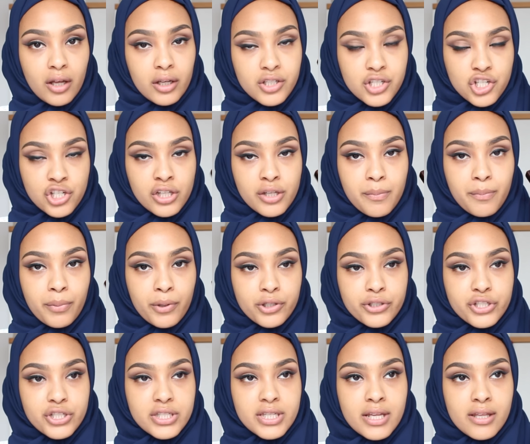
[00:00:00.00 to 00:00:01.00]
actually
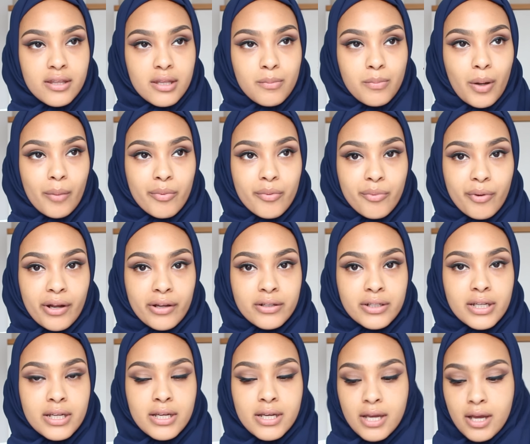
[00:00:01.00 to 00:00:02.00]
purchasing the Bobbi
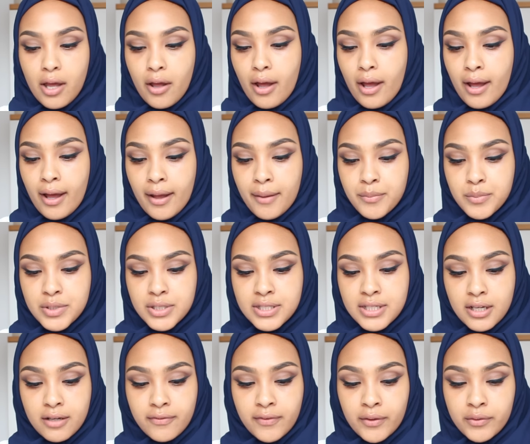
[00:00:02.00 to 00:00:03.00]
Brown
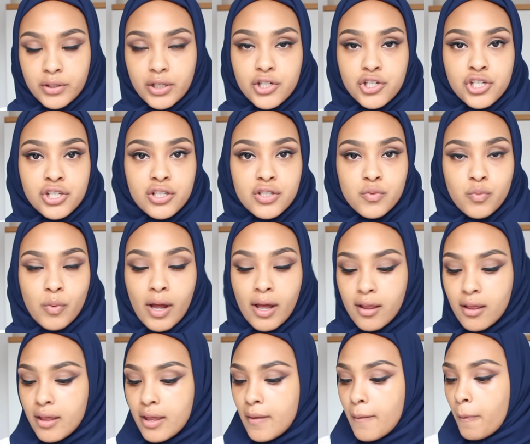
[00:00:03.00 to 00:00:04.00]
stick foundation as
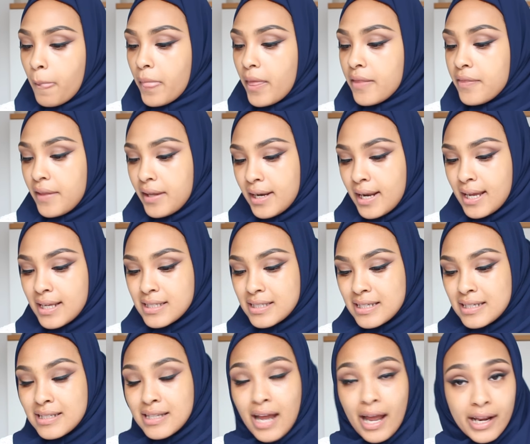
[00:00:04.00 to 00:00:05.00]
well. And that has
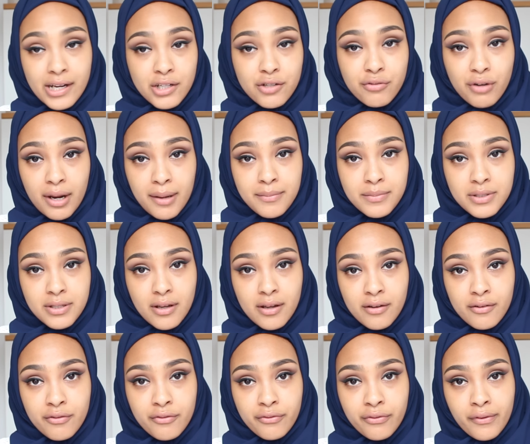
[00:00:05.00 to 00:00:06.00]
9 grams
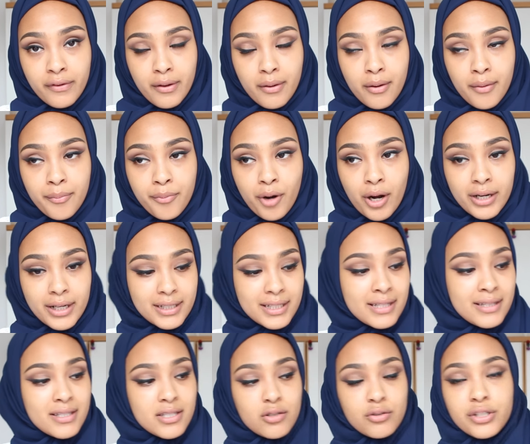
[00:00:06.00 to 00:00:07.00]
of product,
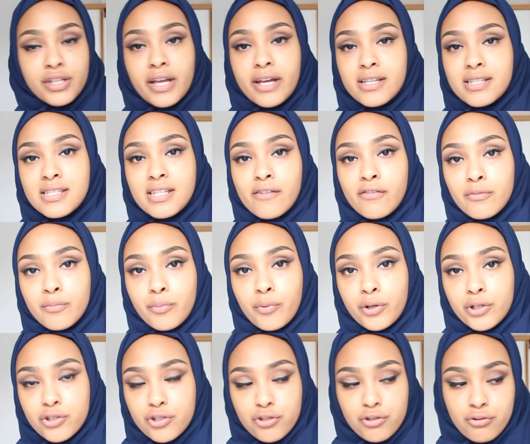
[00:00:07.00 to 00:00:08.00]
and this only has
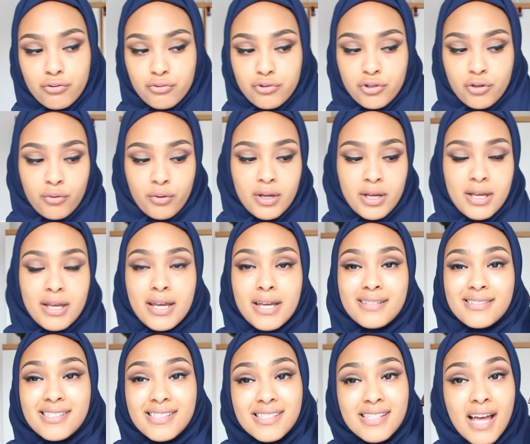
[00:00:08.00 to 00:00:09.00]
7.2. So
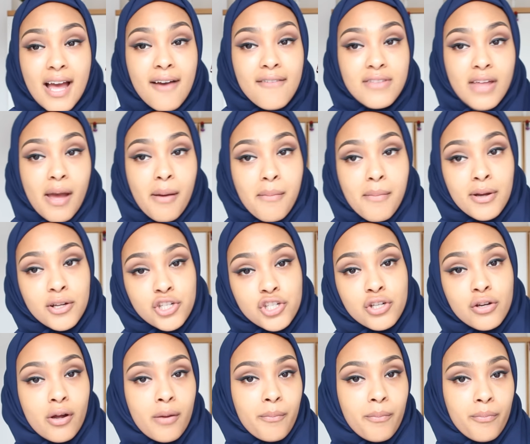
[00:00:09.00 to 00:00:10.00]
it doesn't have that
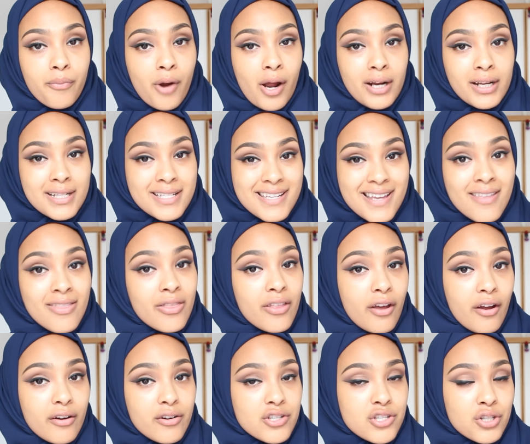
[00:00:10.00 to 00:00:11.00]
much product in
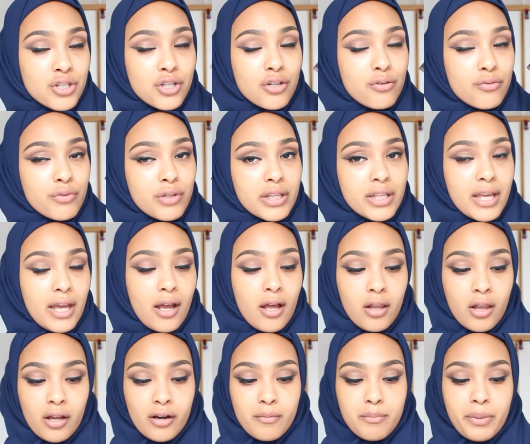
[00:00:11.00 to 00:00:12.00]
there, so you don't really get a
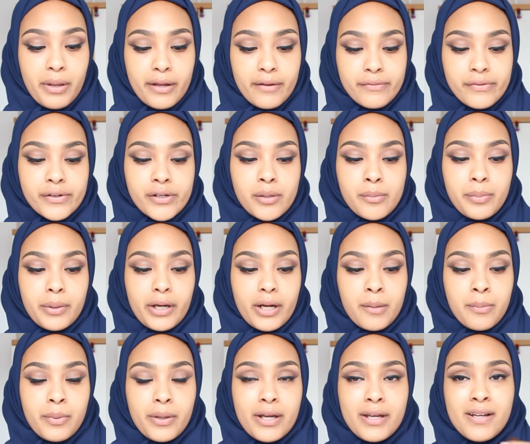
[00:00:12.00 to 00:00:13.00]
lot of bang for your
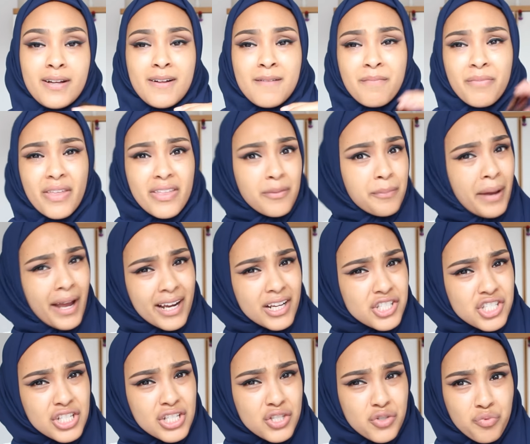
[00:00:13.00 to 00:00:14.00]
buck. But and the
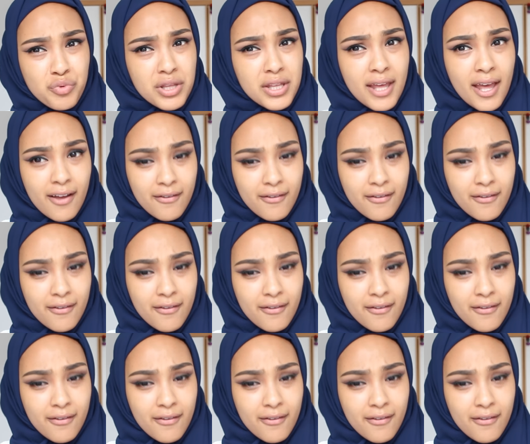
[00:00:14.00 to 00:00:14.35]
packaging is really